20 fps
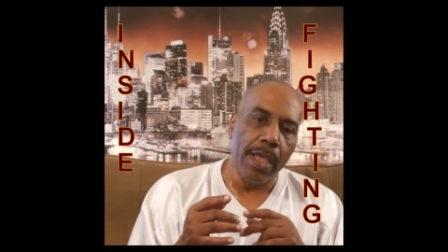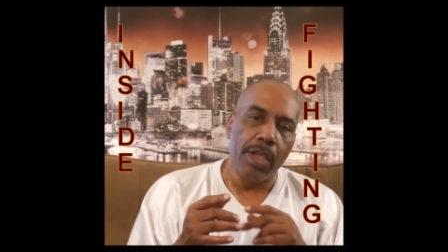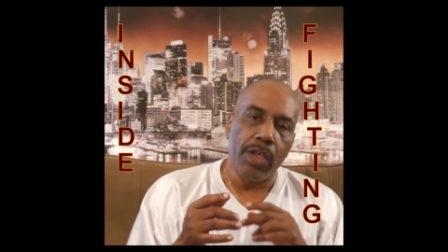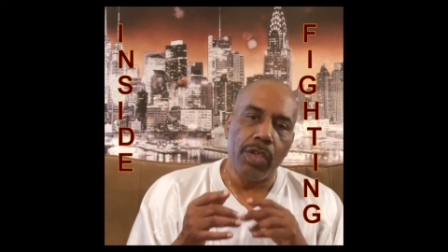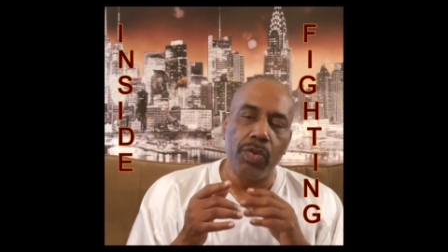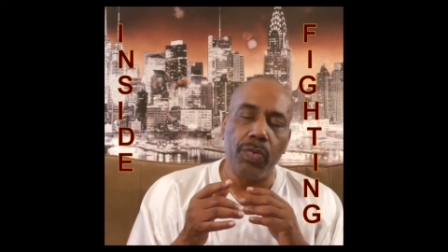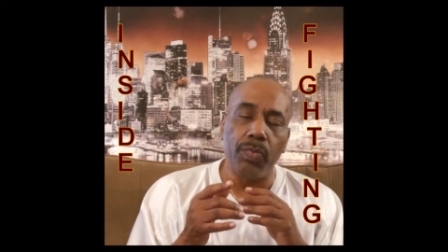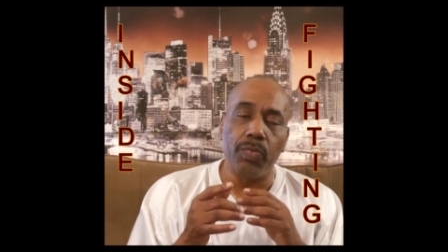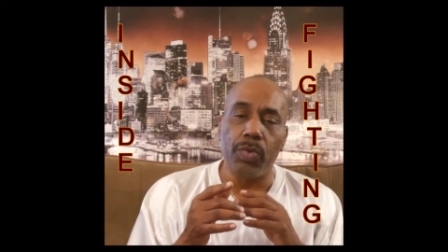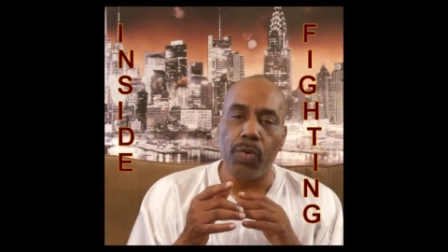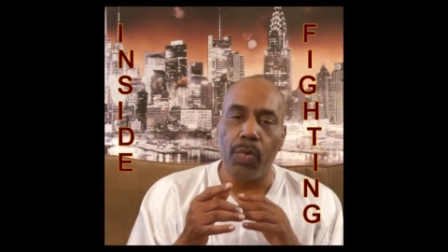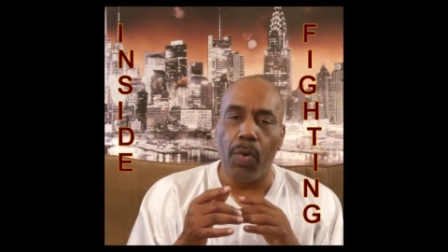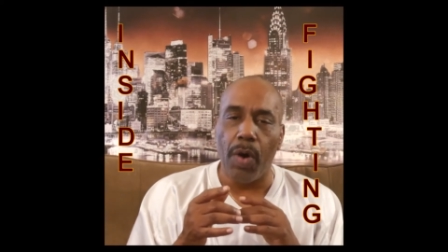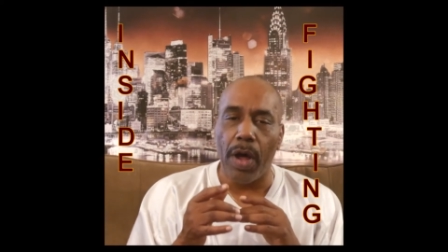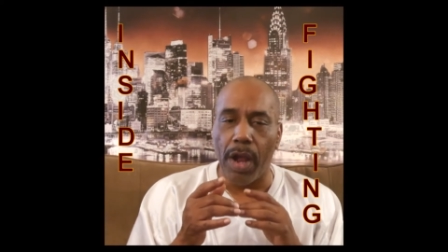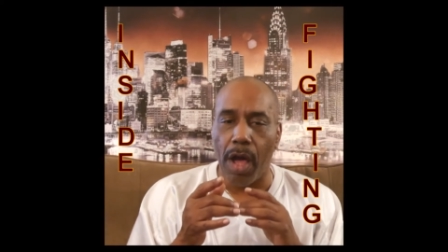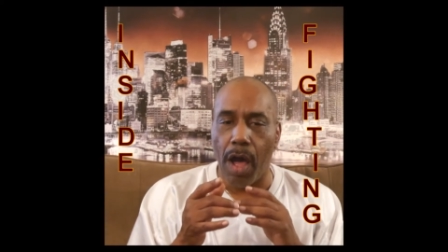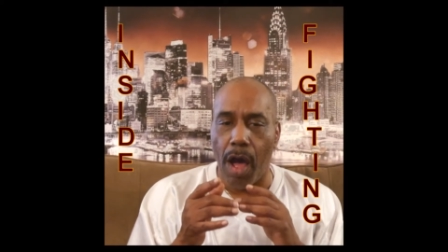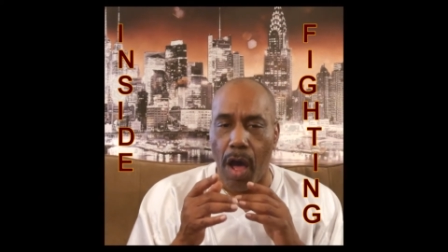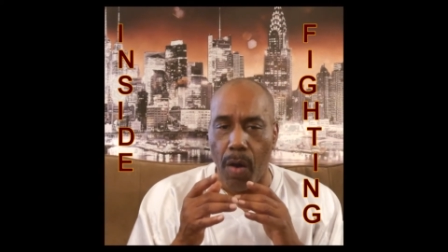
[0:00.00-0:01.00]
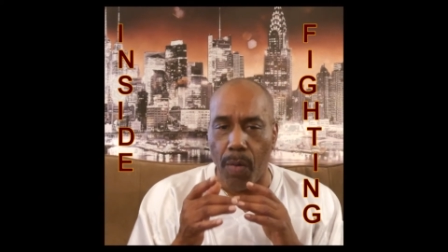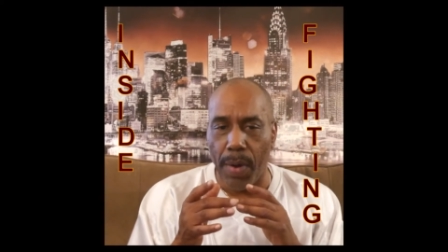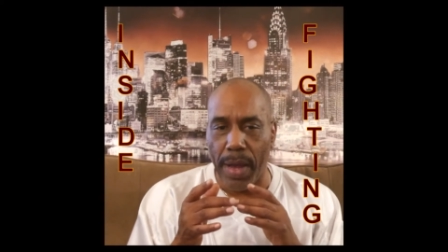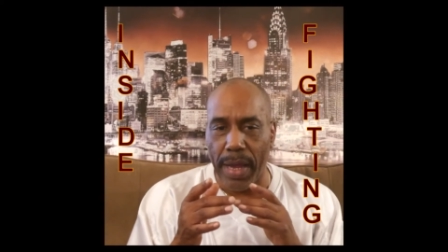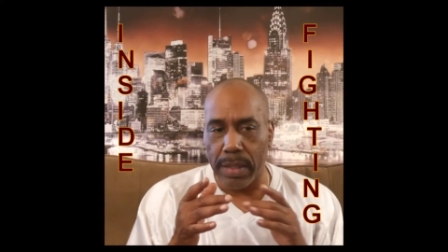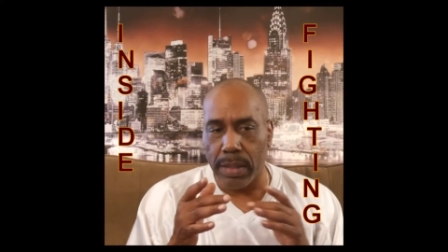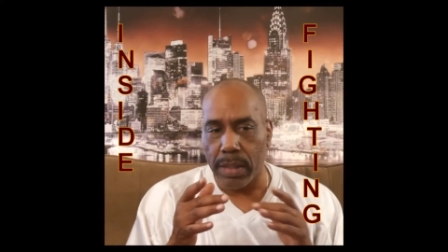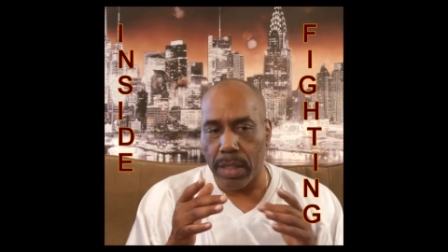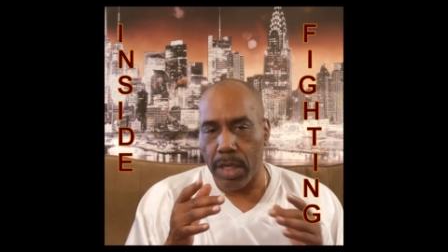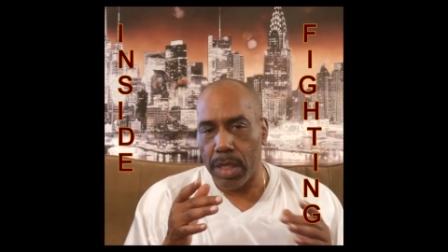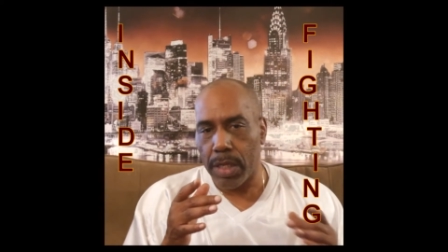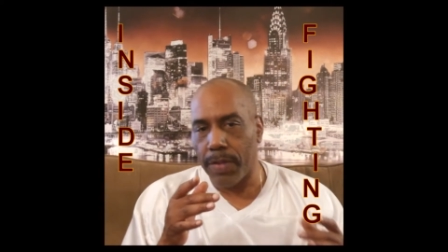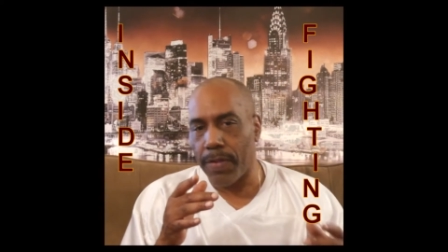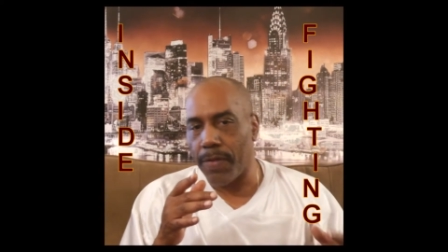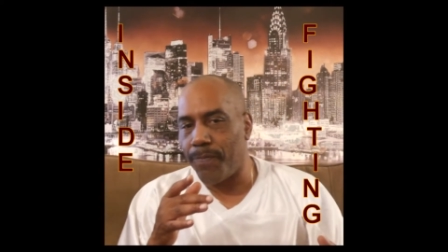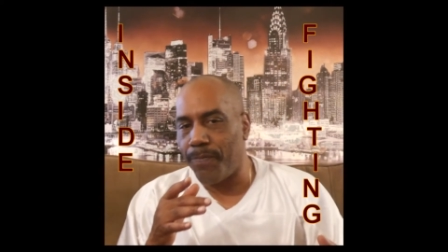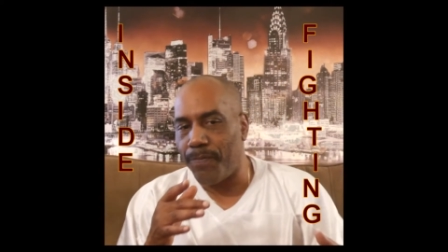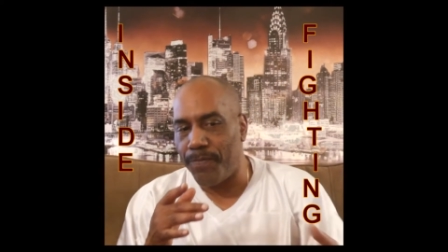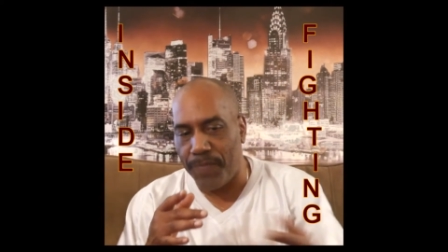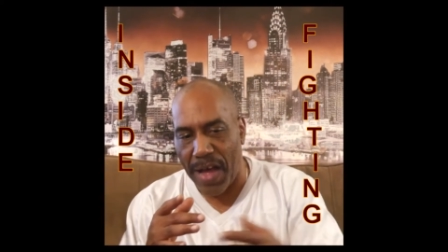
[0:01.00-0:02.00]
You want to always
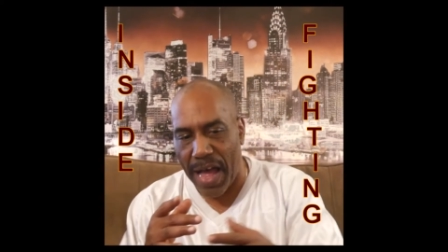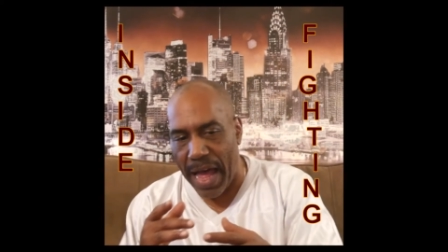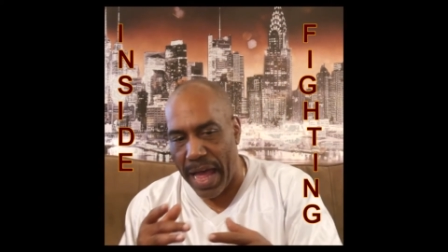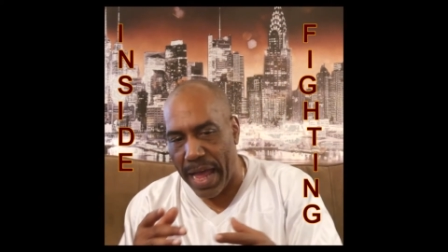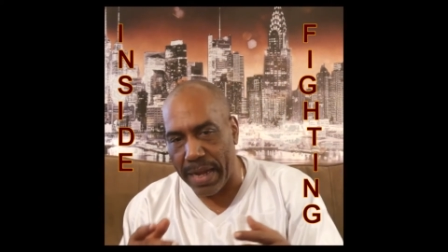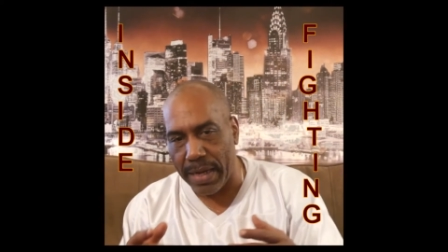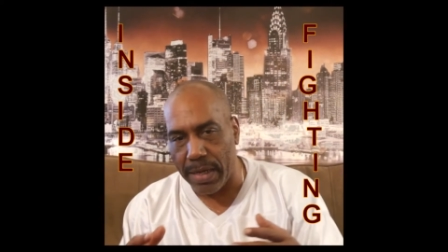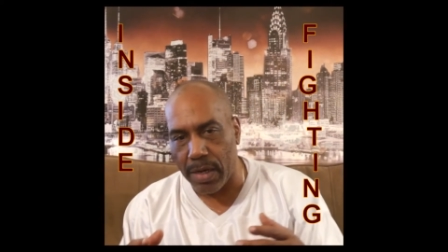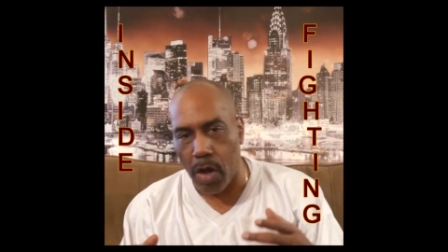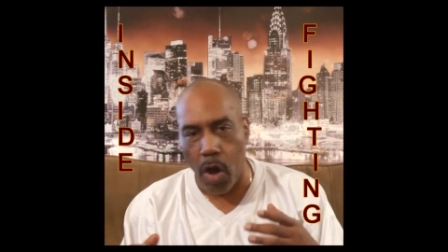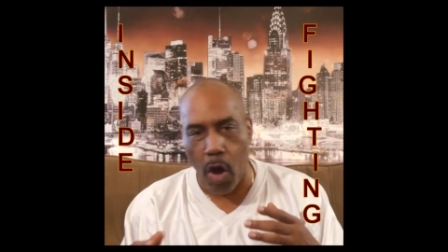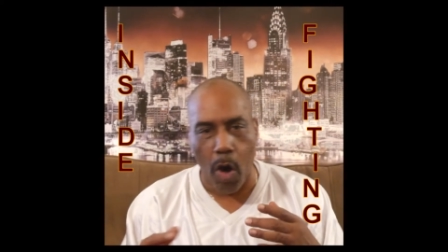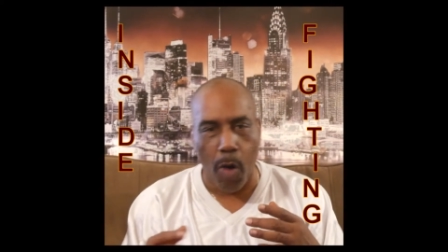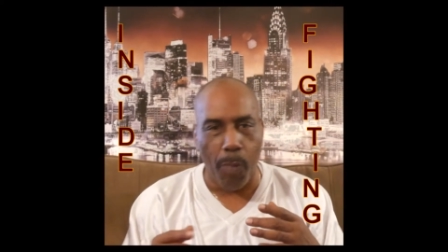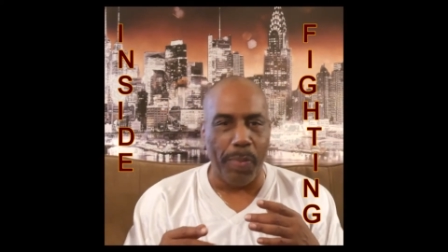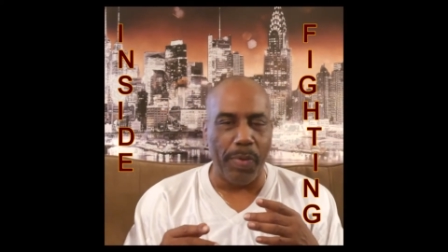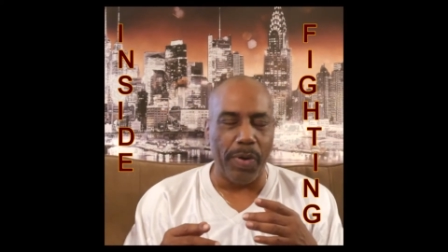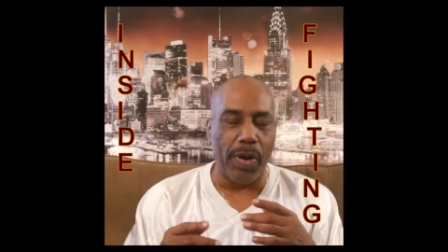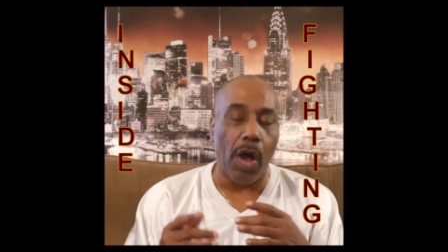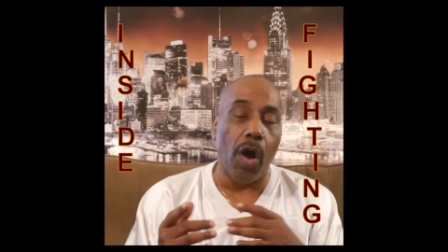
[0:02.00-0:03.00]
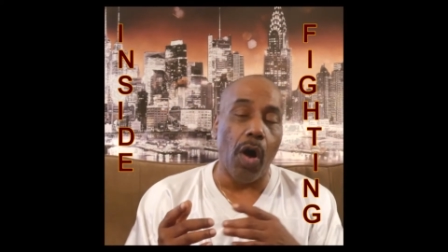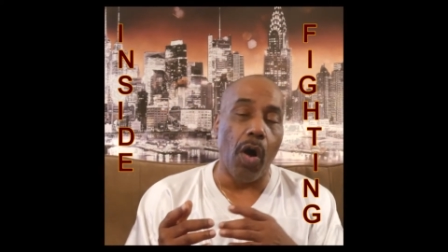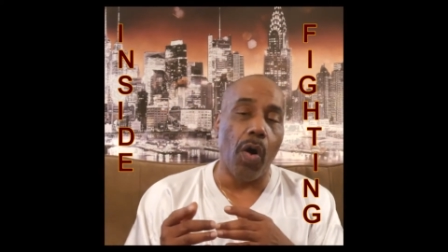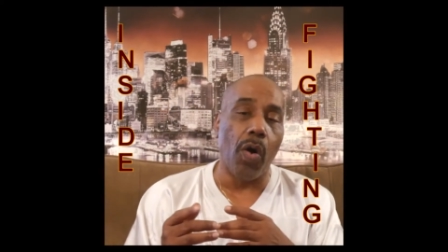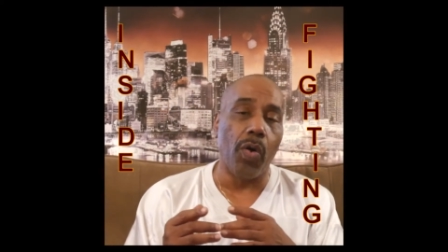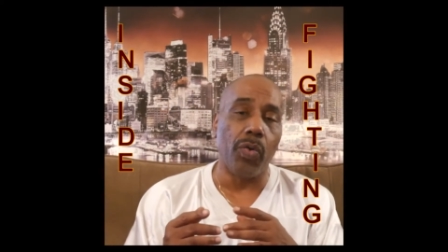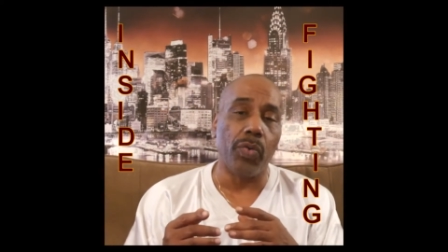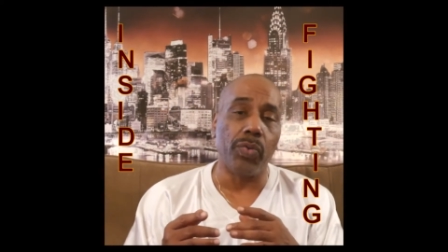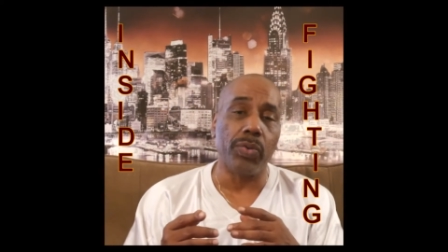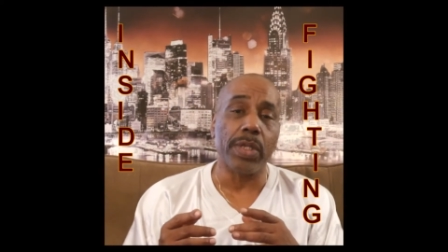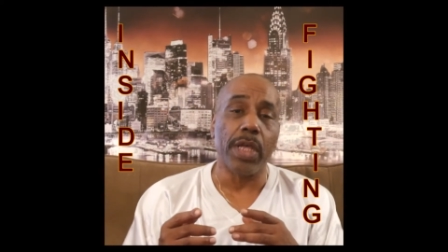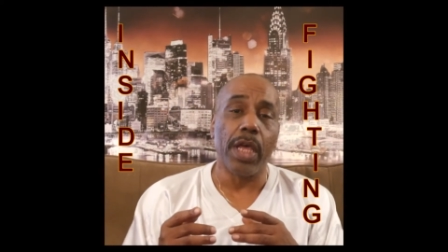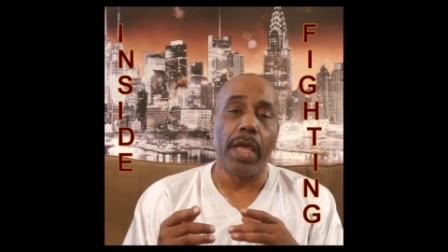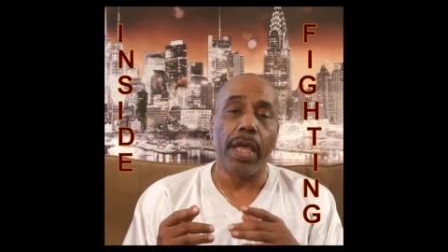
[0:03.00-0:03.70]
find open holes